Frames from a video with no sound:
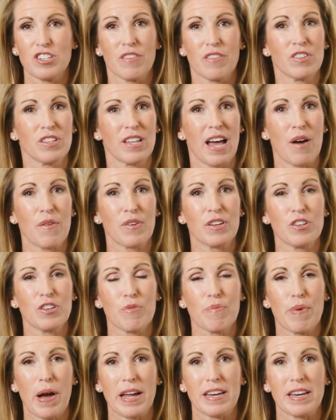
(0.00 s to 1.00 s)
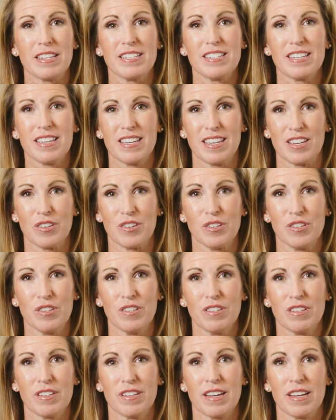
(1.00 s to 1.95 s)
of allowing your body to heal,